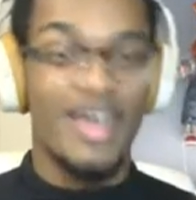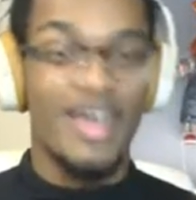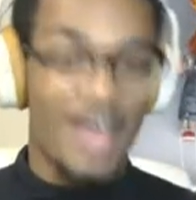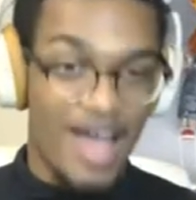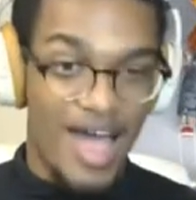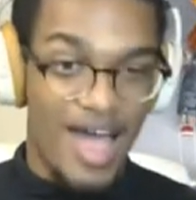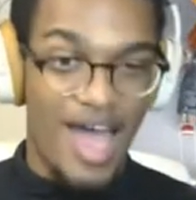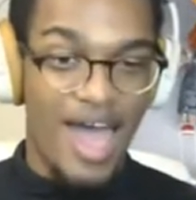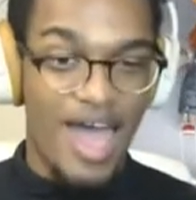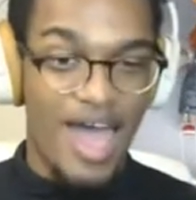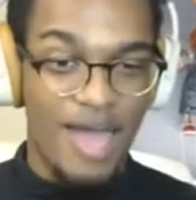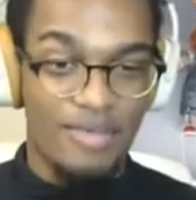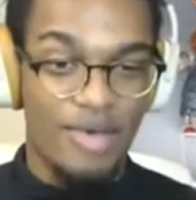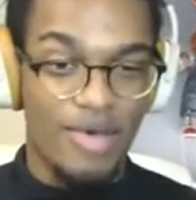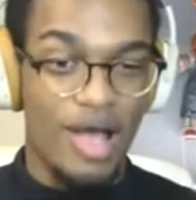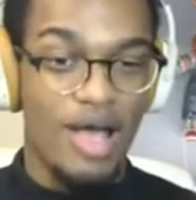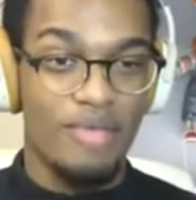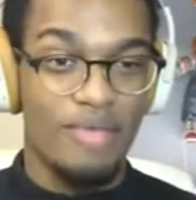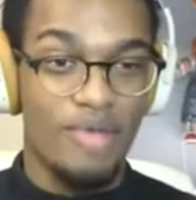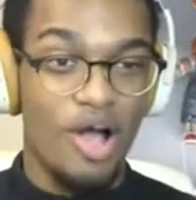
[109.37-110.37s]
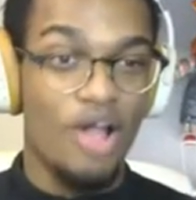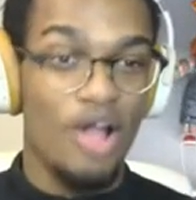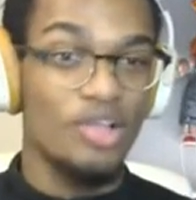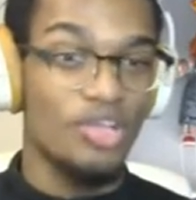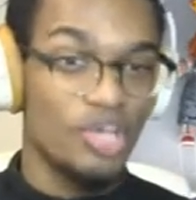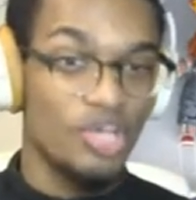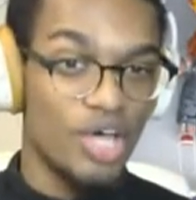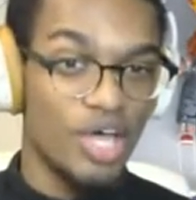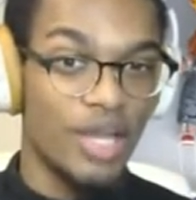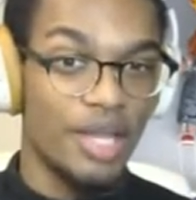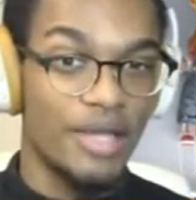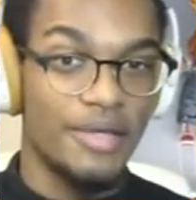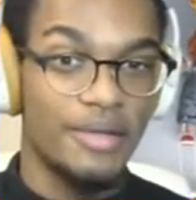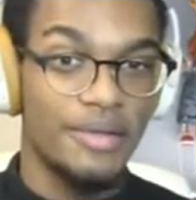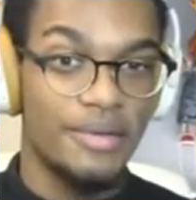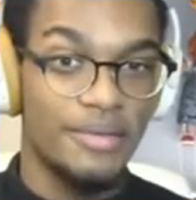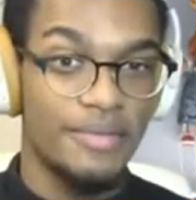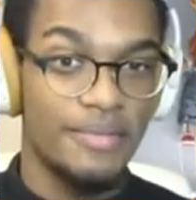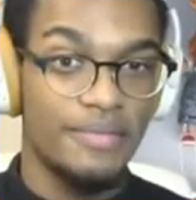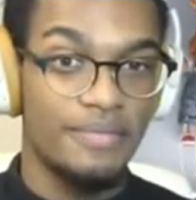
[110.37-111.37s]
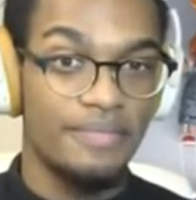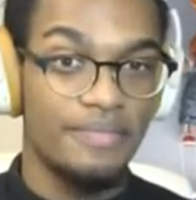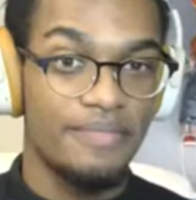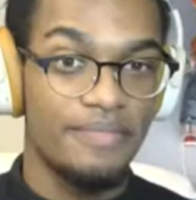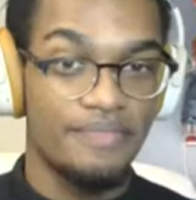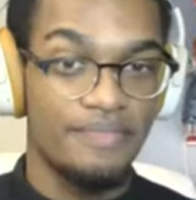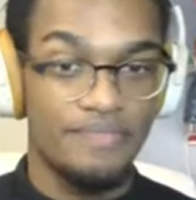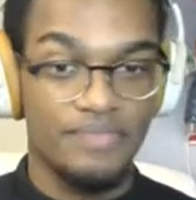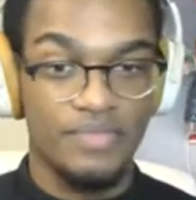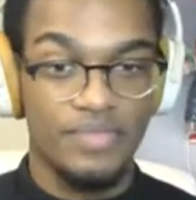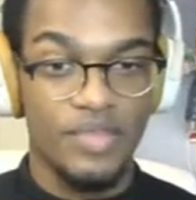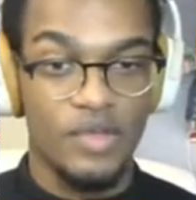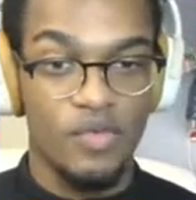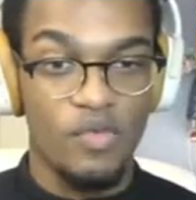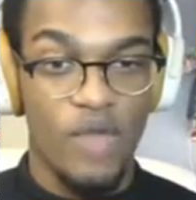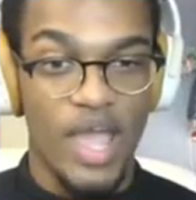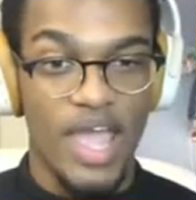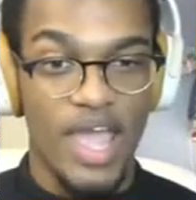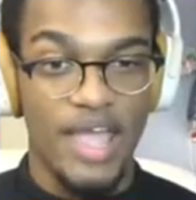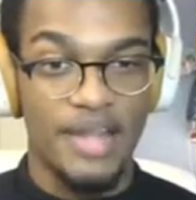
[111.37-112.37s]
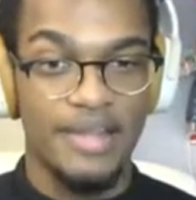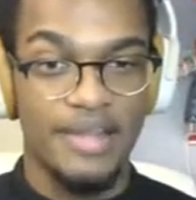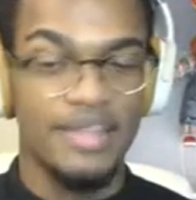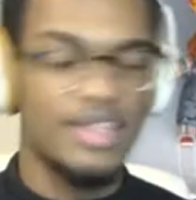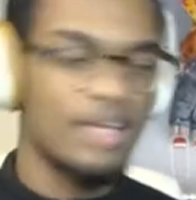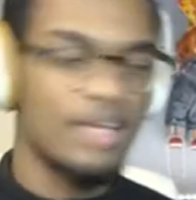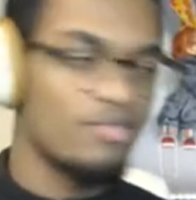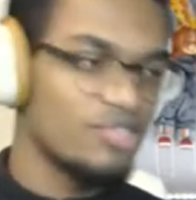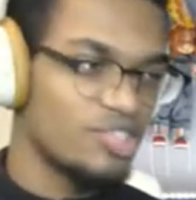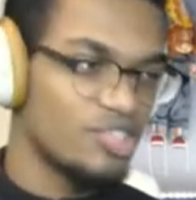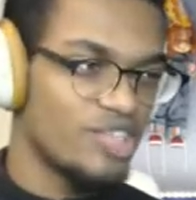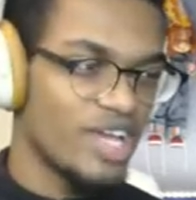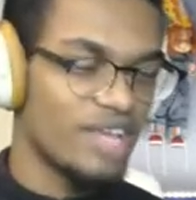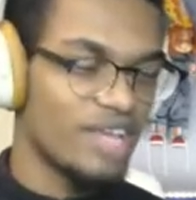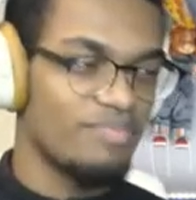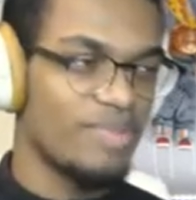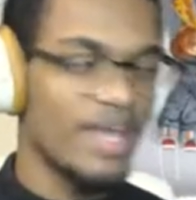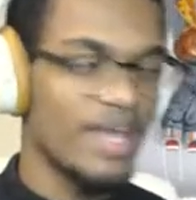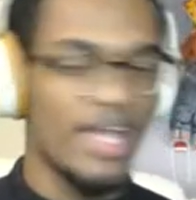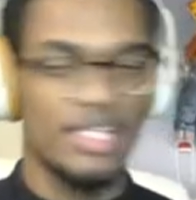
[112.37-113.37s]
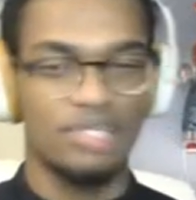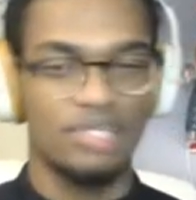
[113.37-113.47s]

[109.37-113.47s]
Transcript: I'm, I'm all good. Wait, there was a second page.